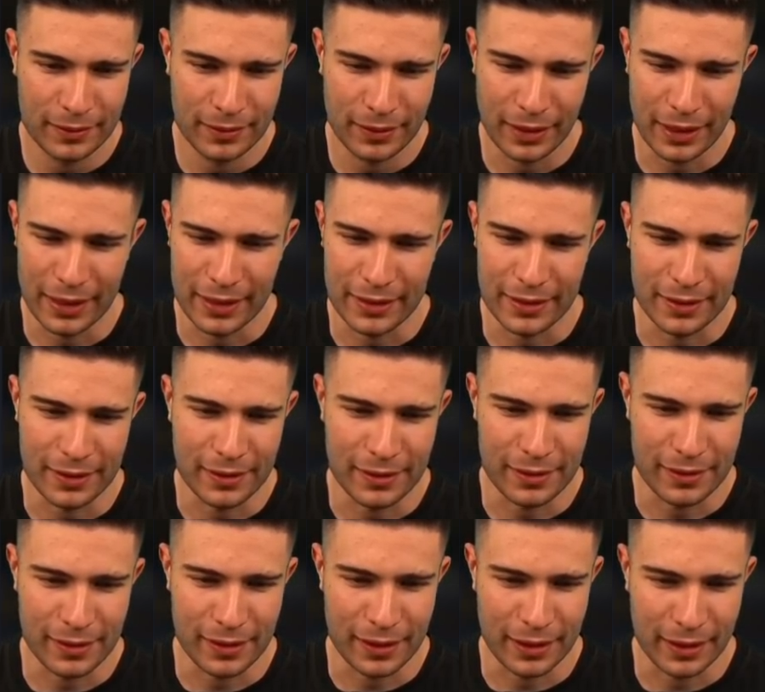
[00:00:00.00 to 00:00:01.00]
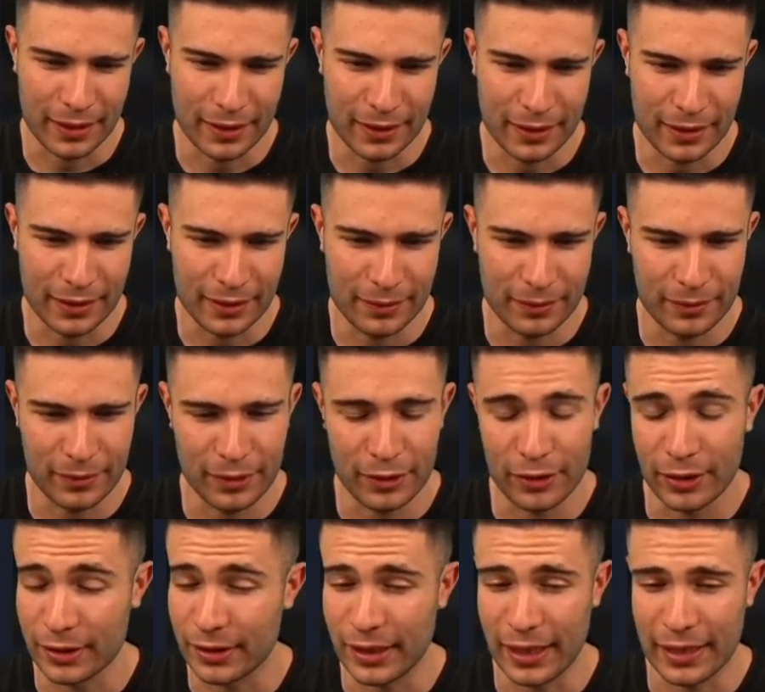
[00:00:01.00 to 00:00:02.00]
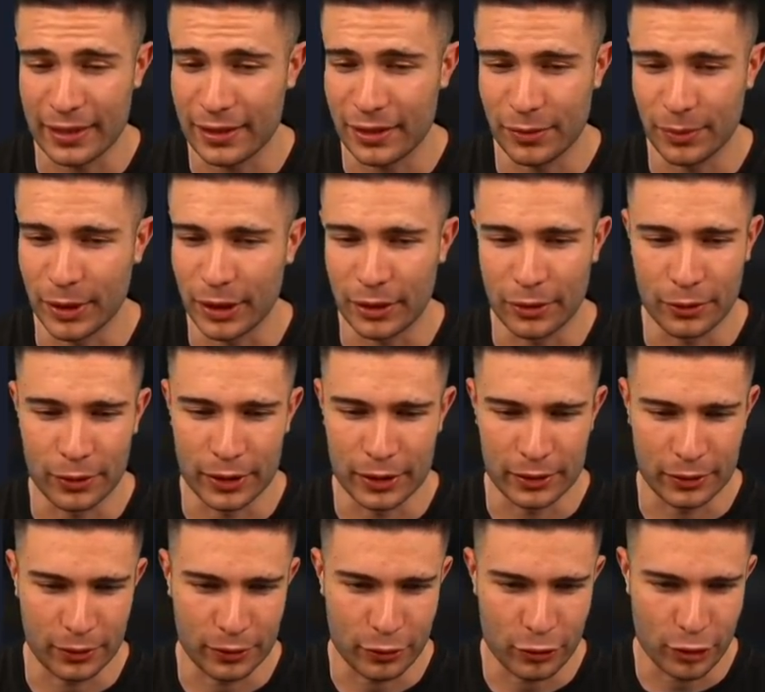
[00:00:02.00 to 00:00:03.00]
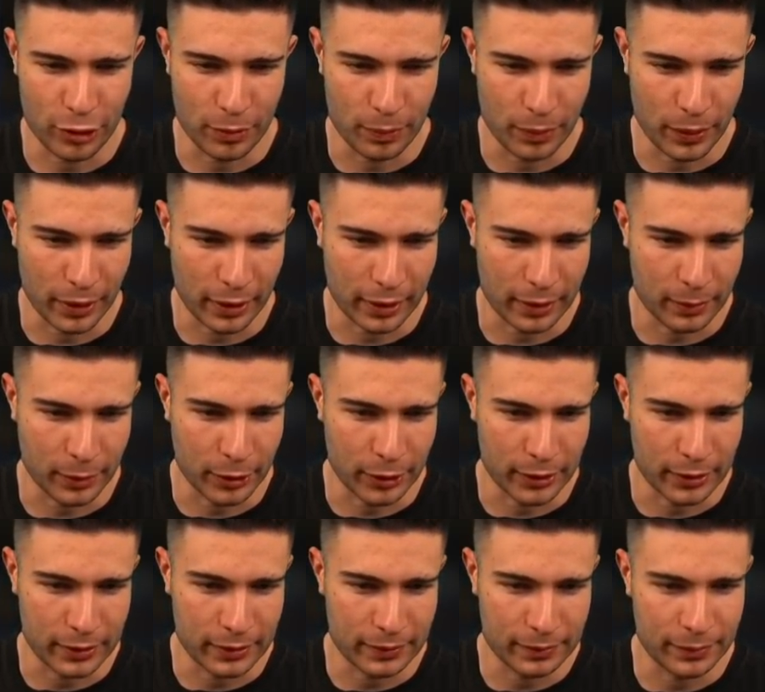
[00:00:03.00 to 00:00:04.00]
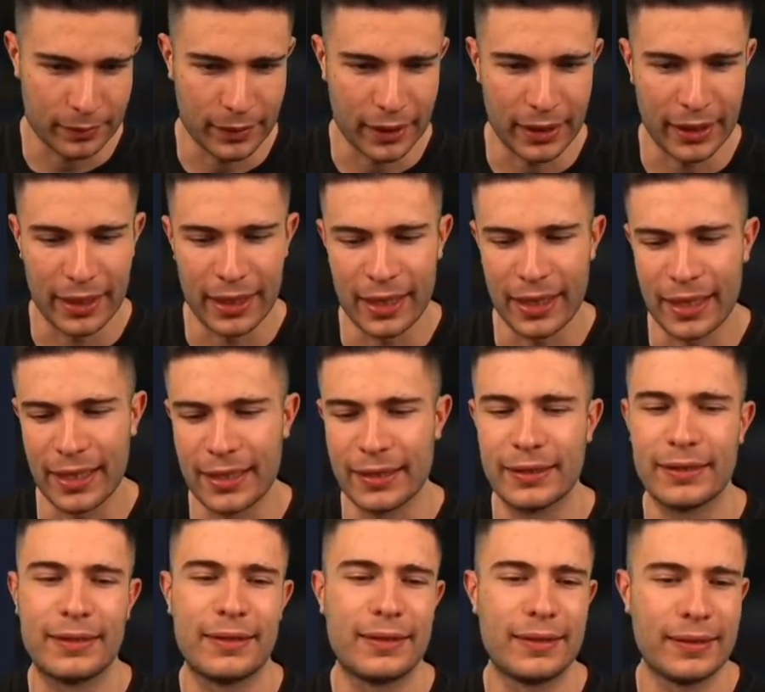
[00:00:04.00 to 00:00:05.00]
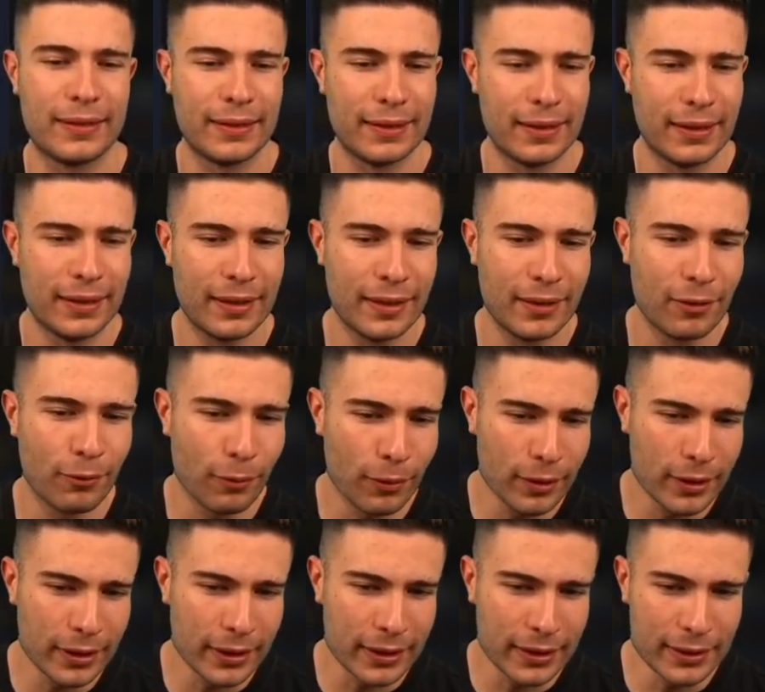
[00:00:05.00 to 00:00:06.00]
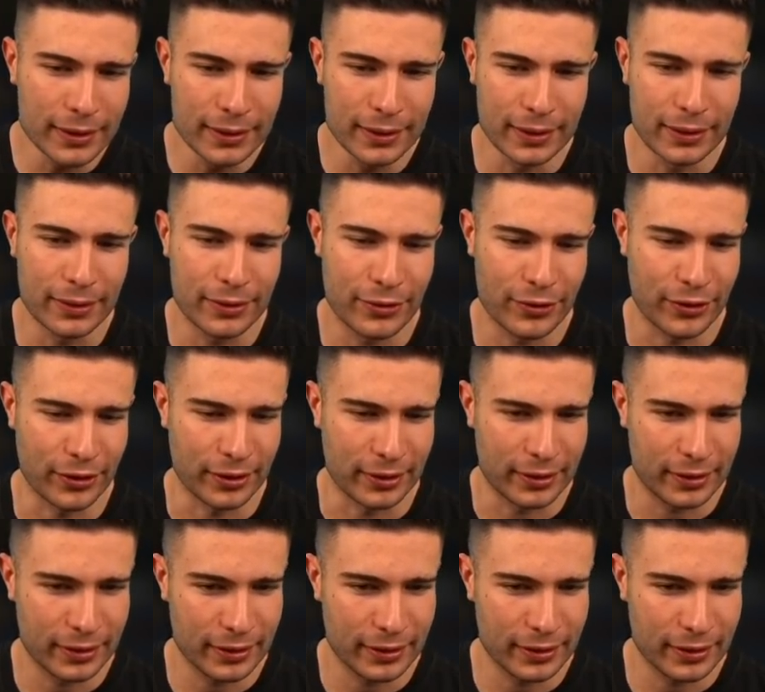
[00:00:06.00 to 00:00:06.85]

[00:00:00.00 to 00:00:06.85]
Guys, this is like, this has to be coins or chimpa. Come on, mate. What is this shit?